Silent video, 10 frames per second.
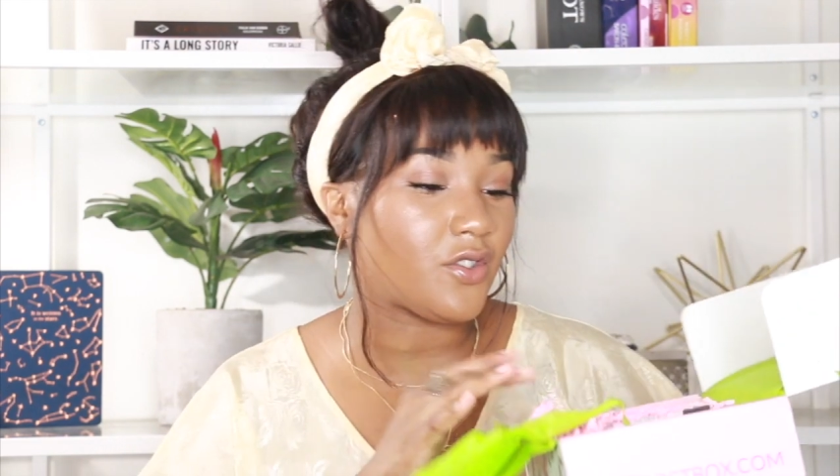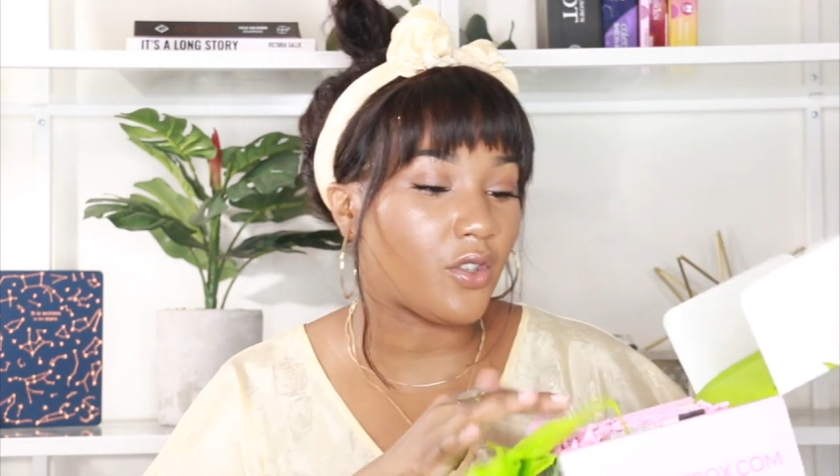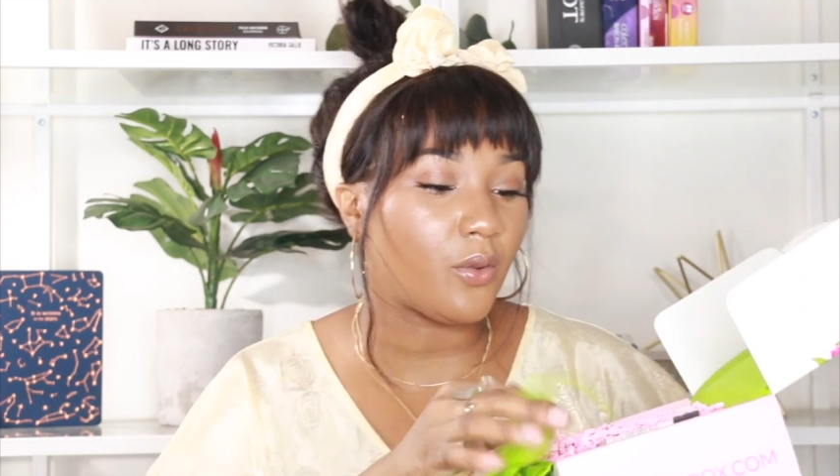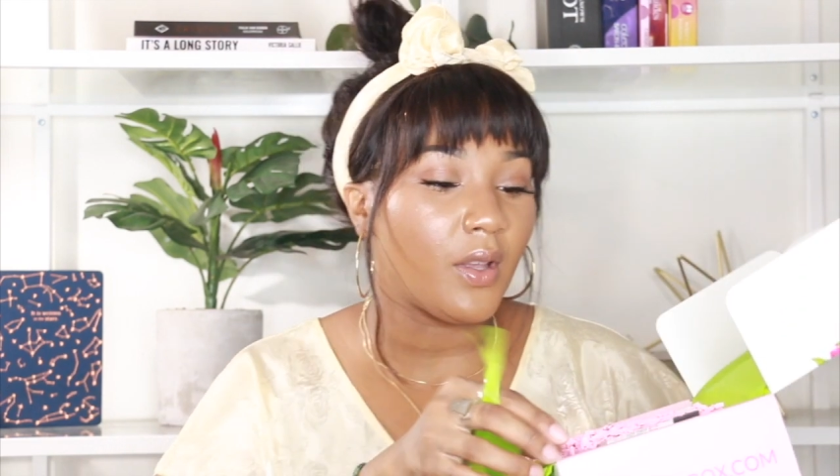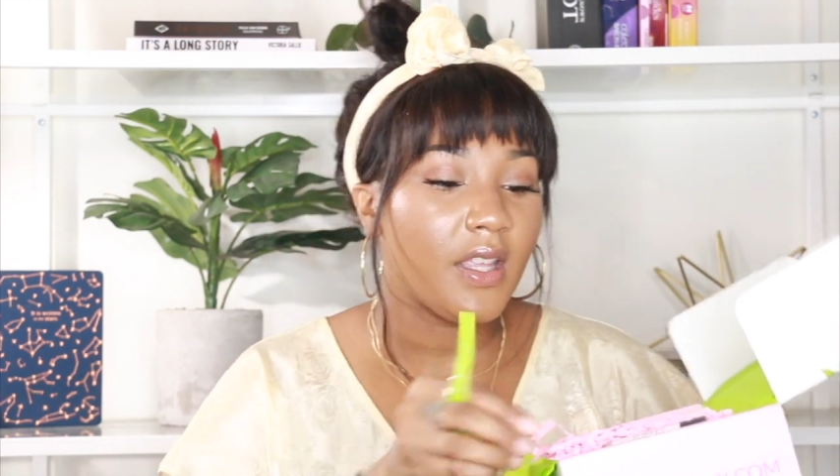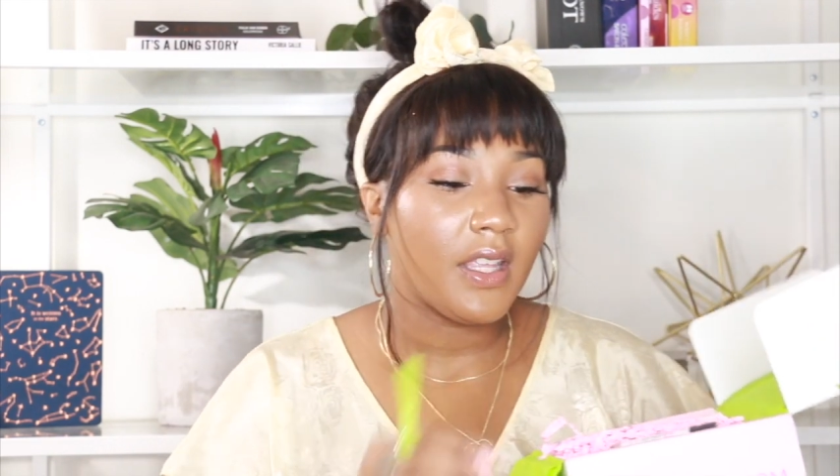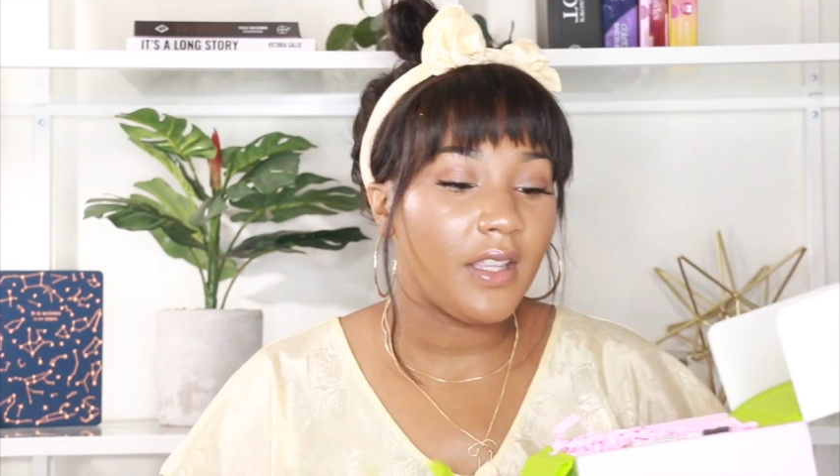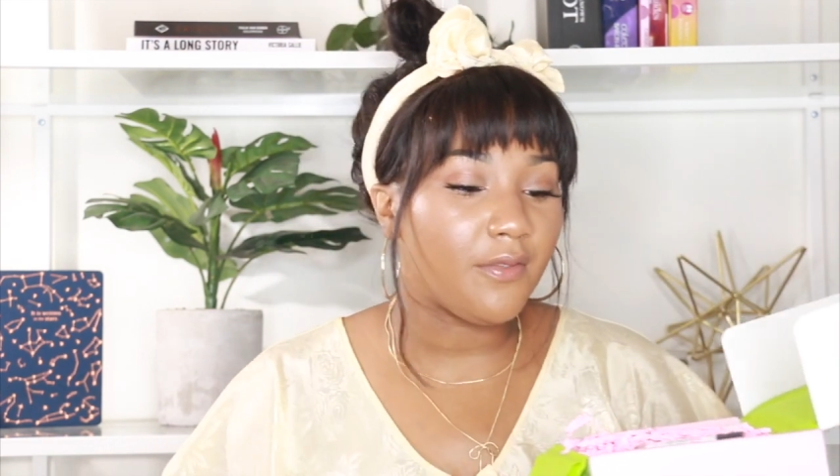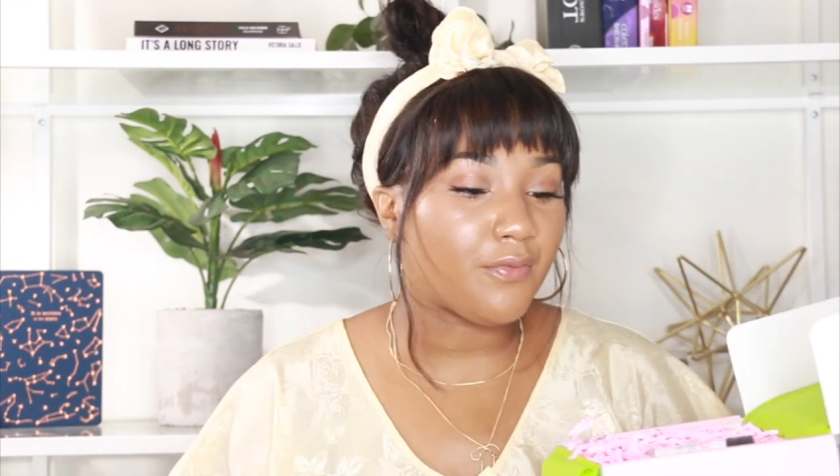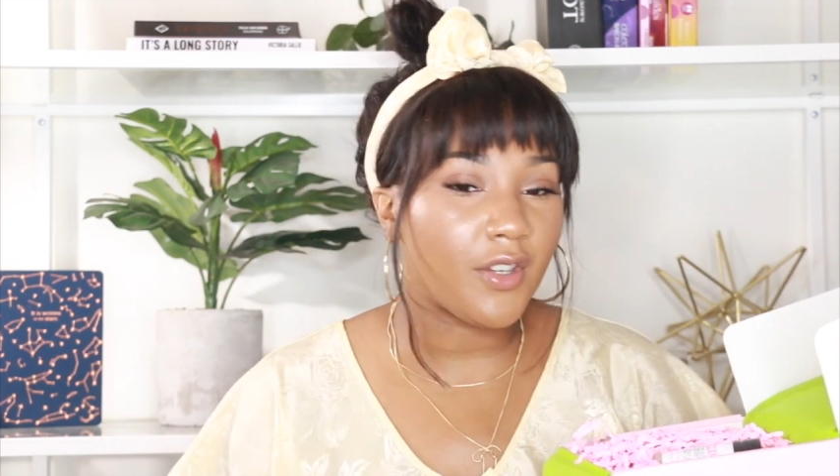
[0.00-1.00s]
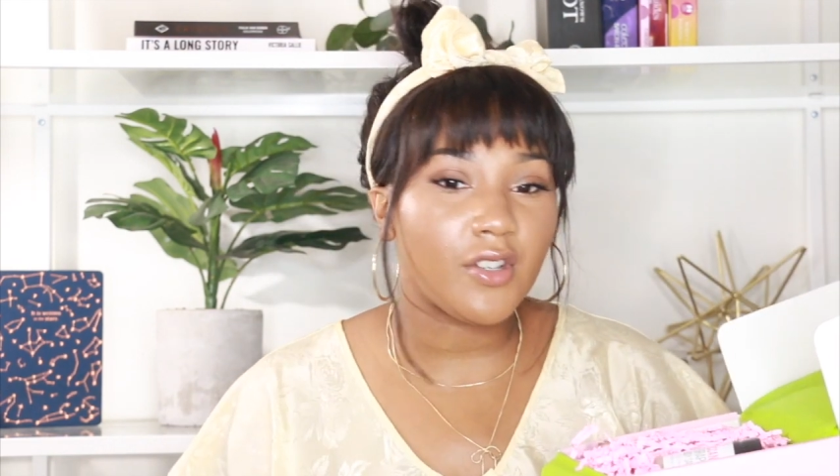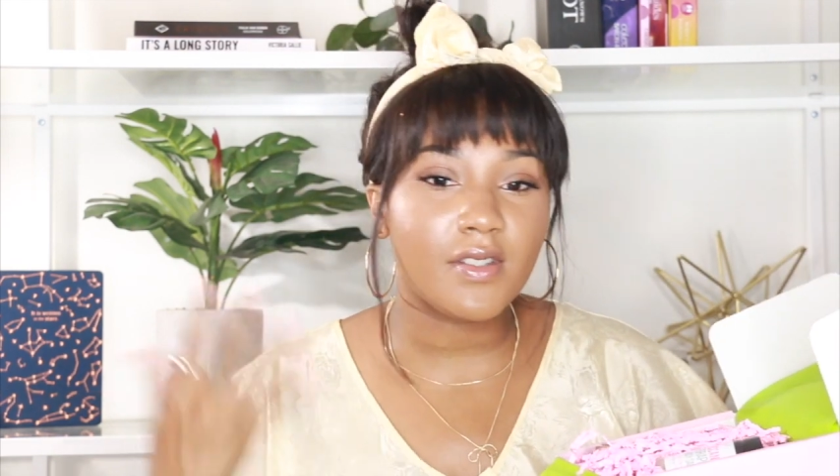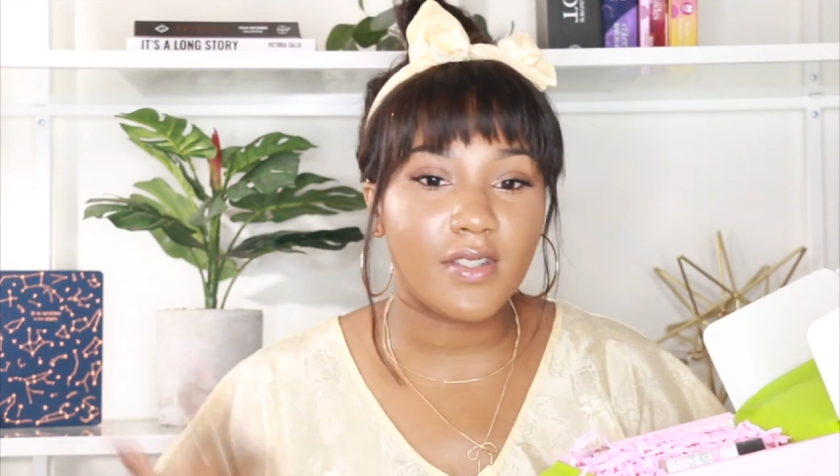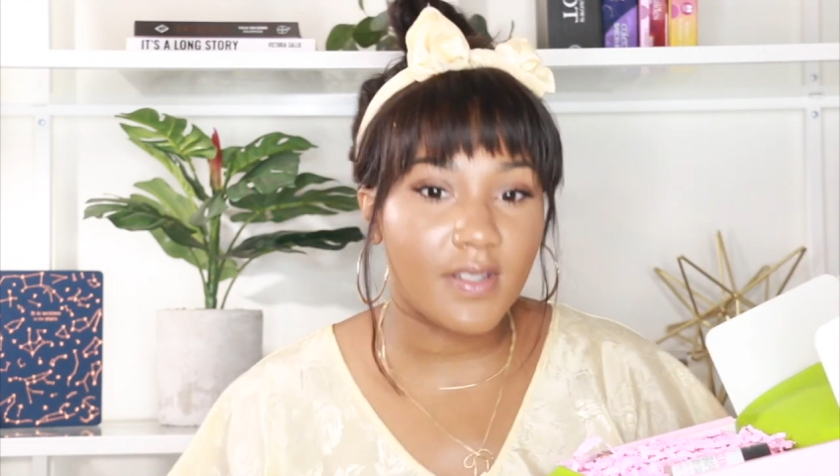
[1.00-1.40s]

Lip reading: So if there's